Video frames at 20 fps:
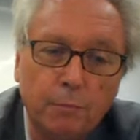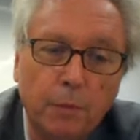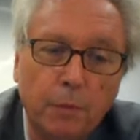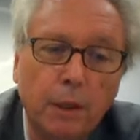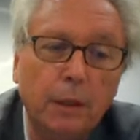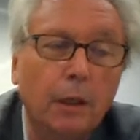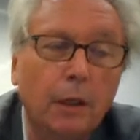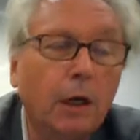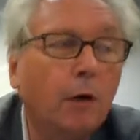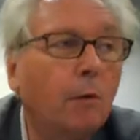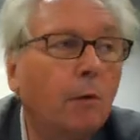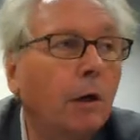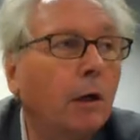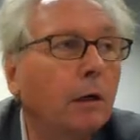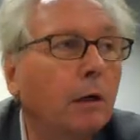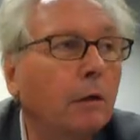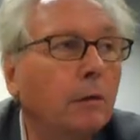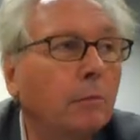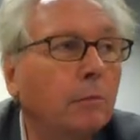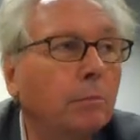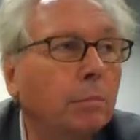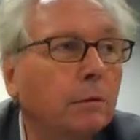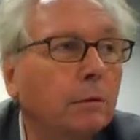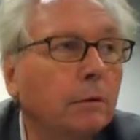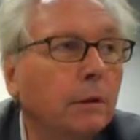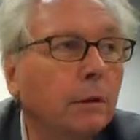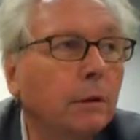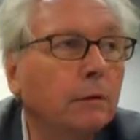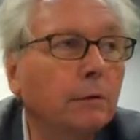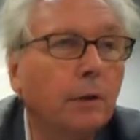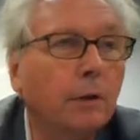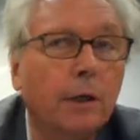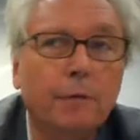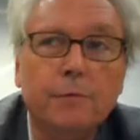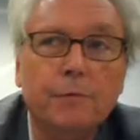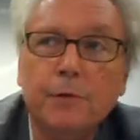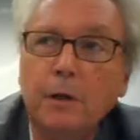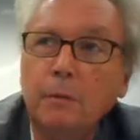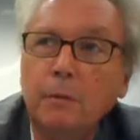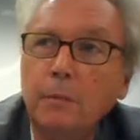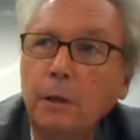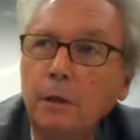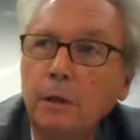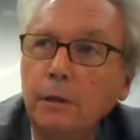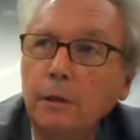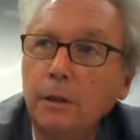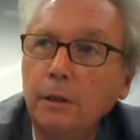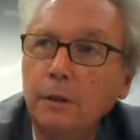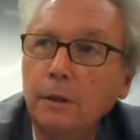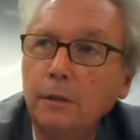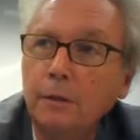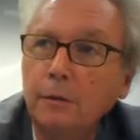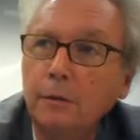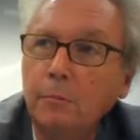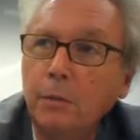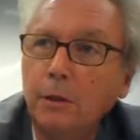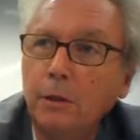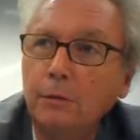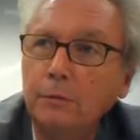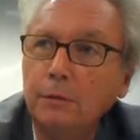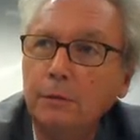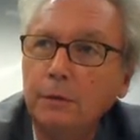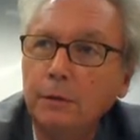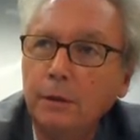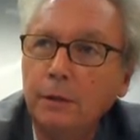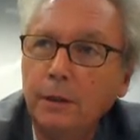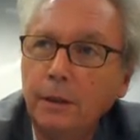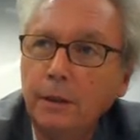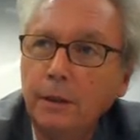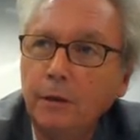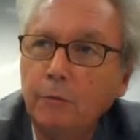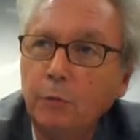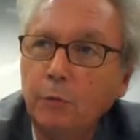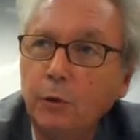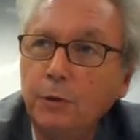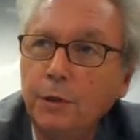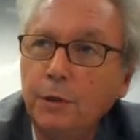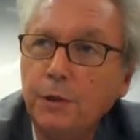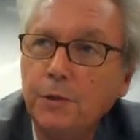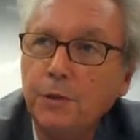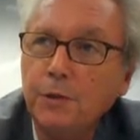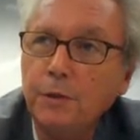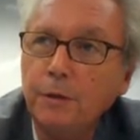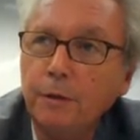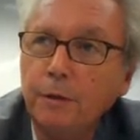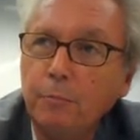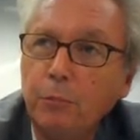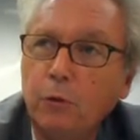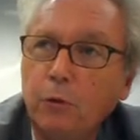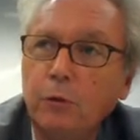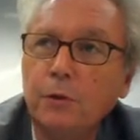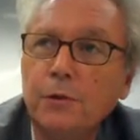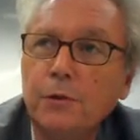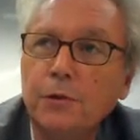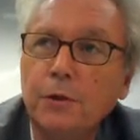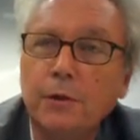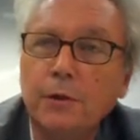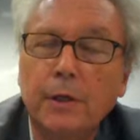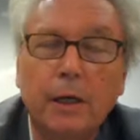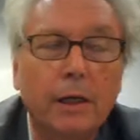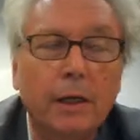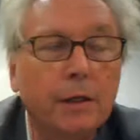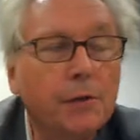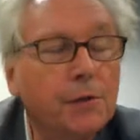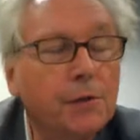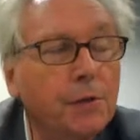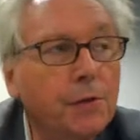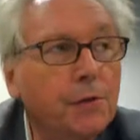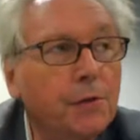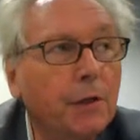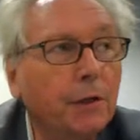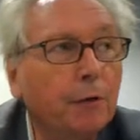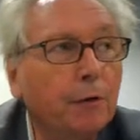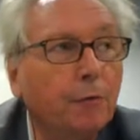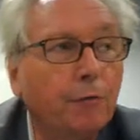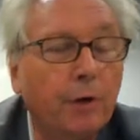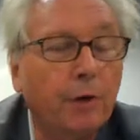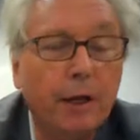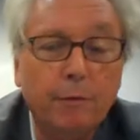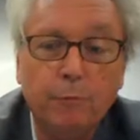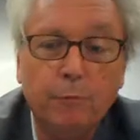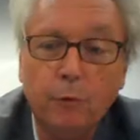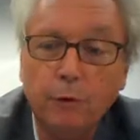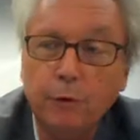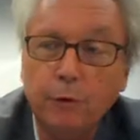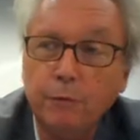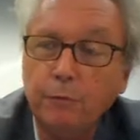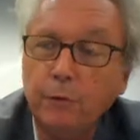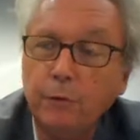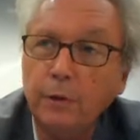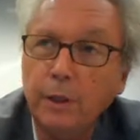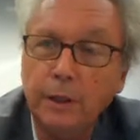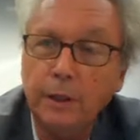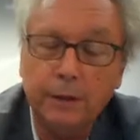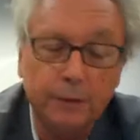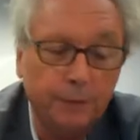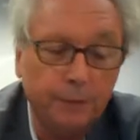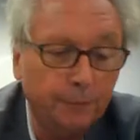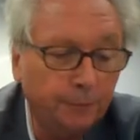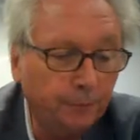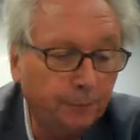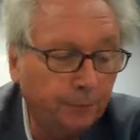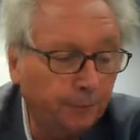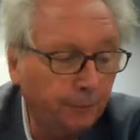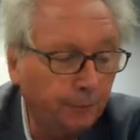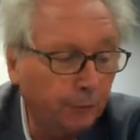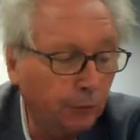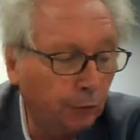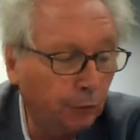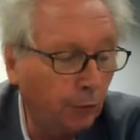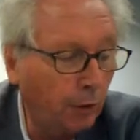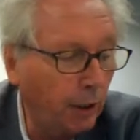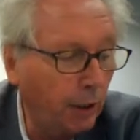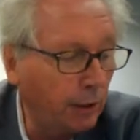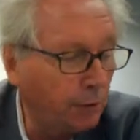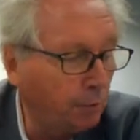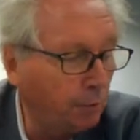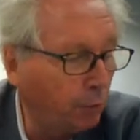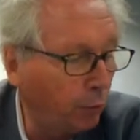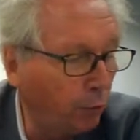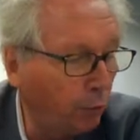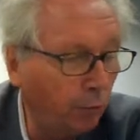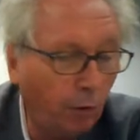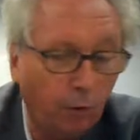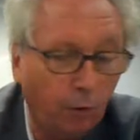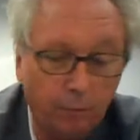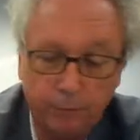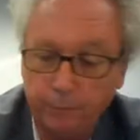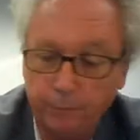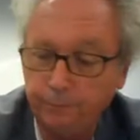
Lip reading: By now, I hope that you have some idea about what is policy analysis and the framework for that. So let's move on.